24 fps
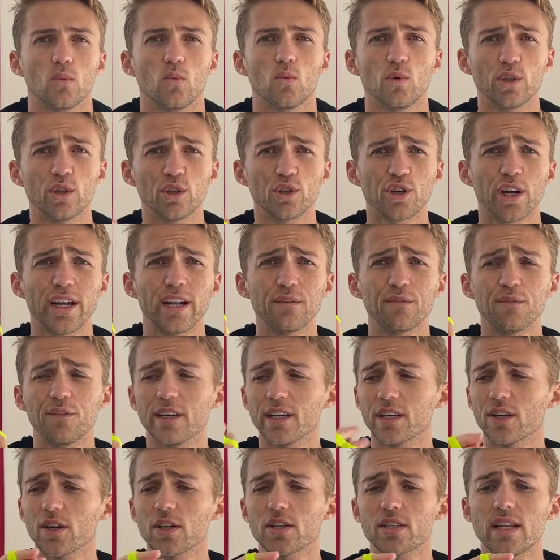When you're training
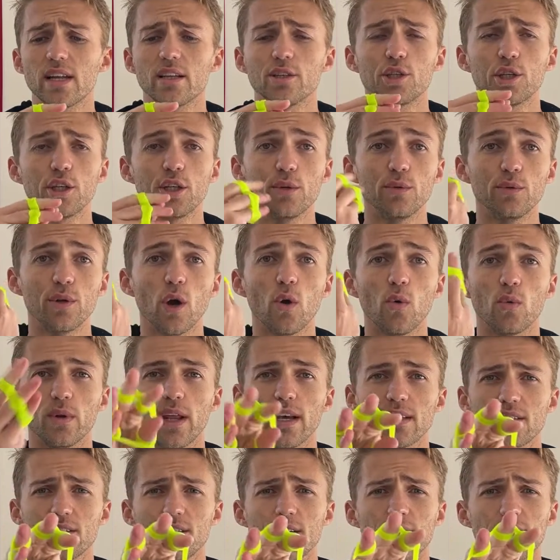finger extension, you don't
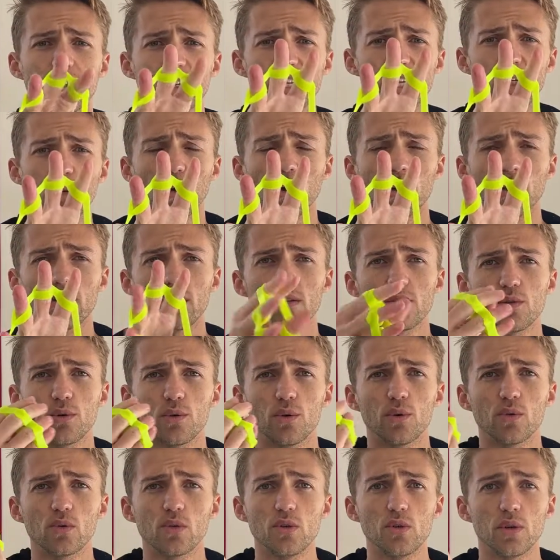necessarily need one of these
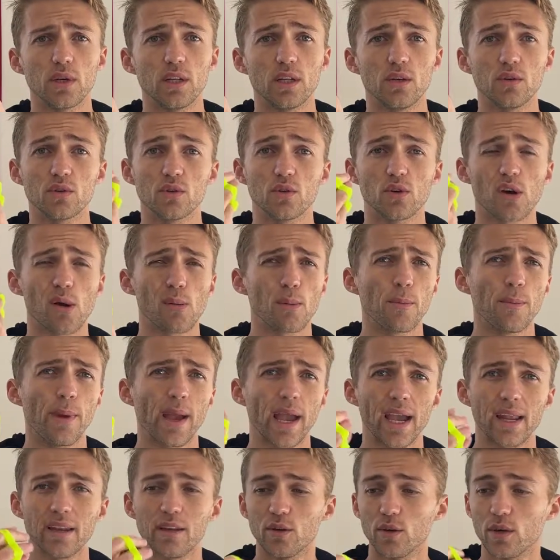tools. You can use a rubber
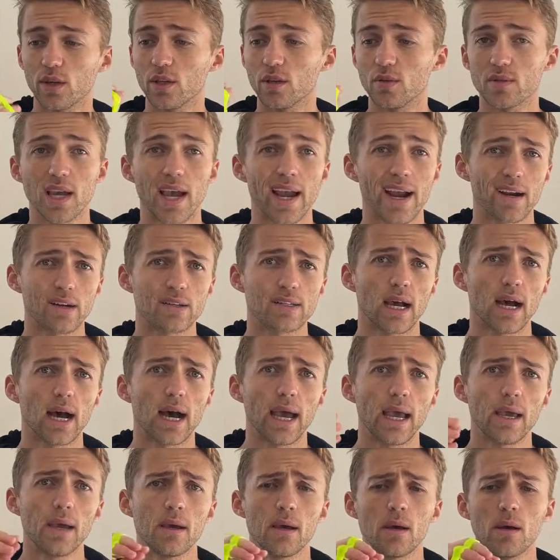band, you can use a hair
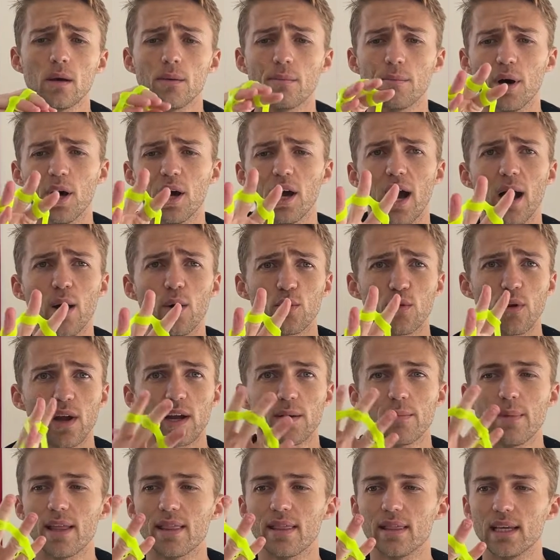tie, but I would
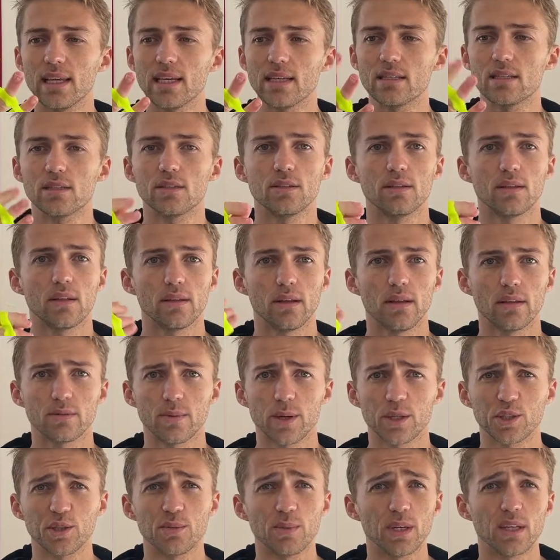recommend these,
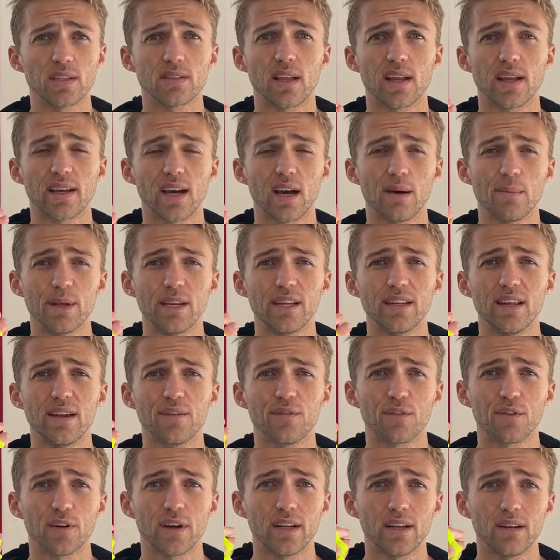especially because they come in
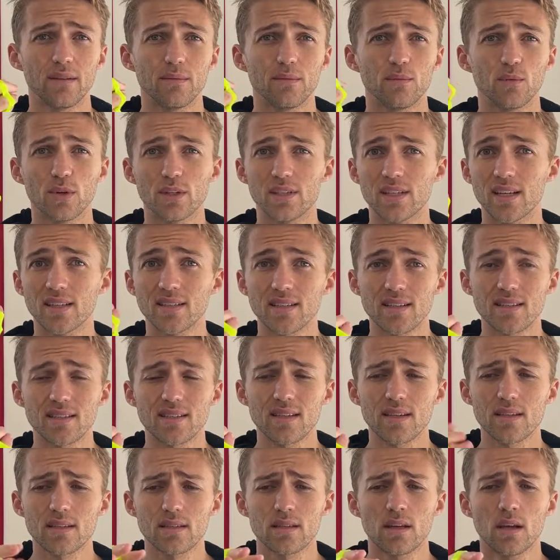different
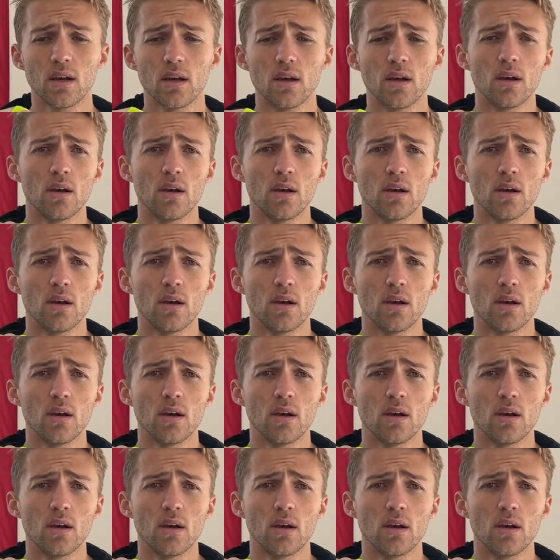resistances.